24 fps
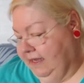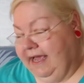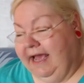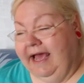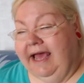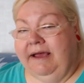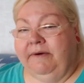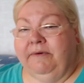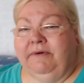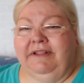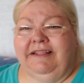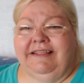
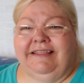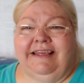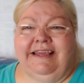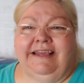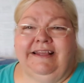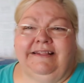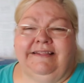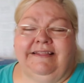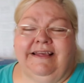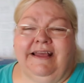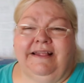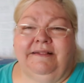I would
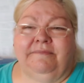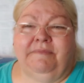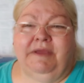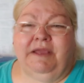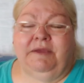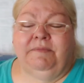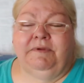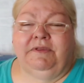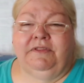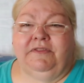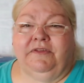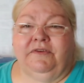think that
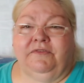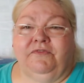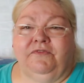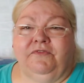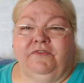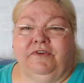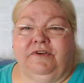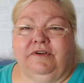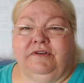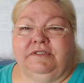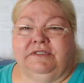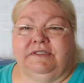maybe the
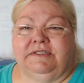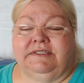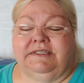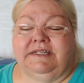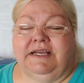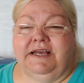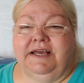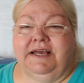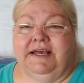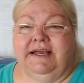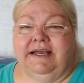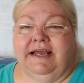first
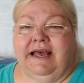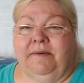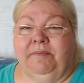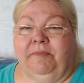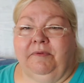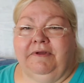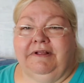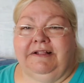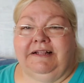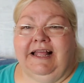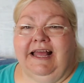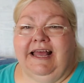uh,
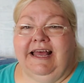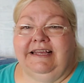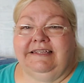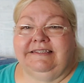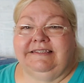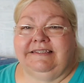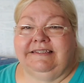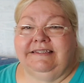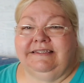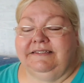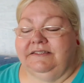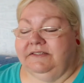couple
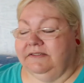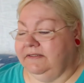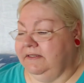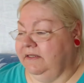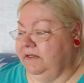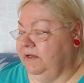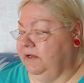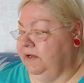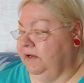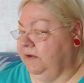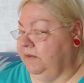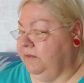glasses
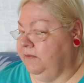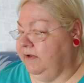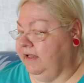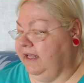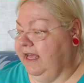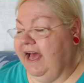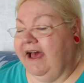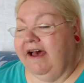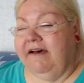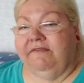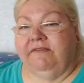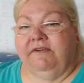will
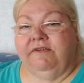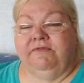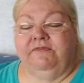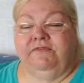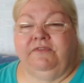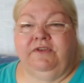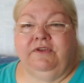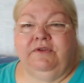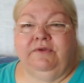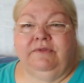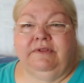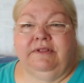have a
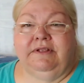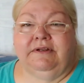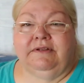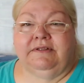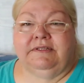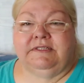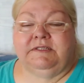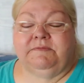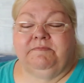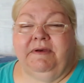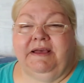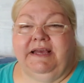few little
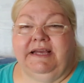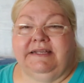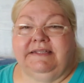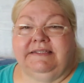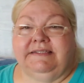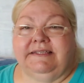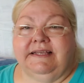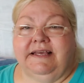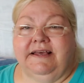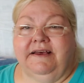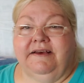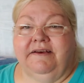
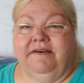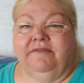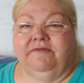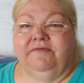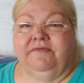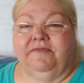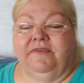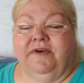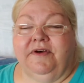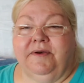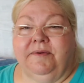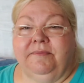specks
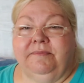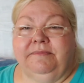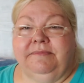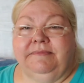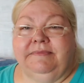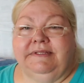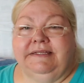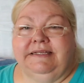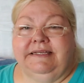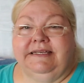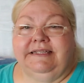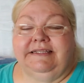of um,
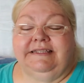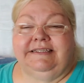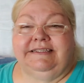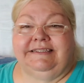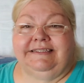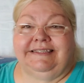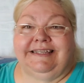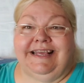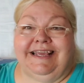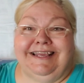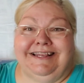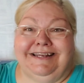the
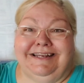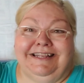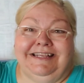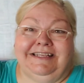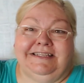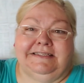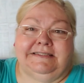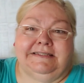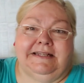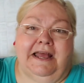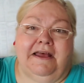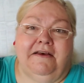sandy
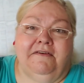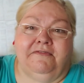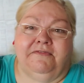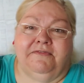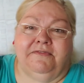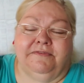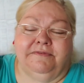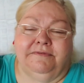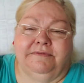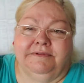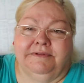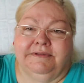stuff
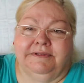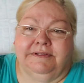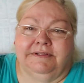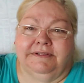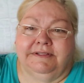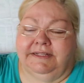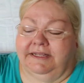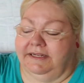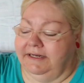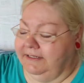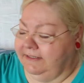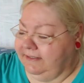
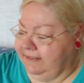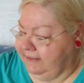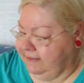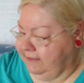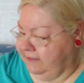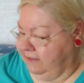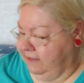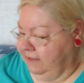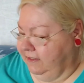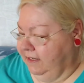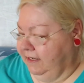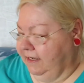that it's,
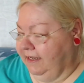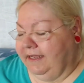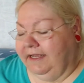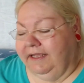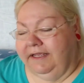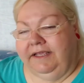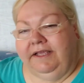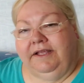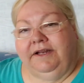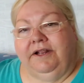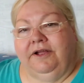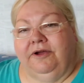
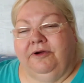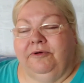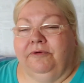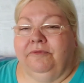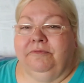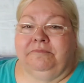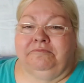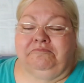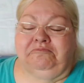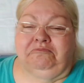you know,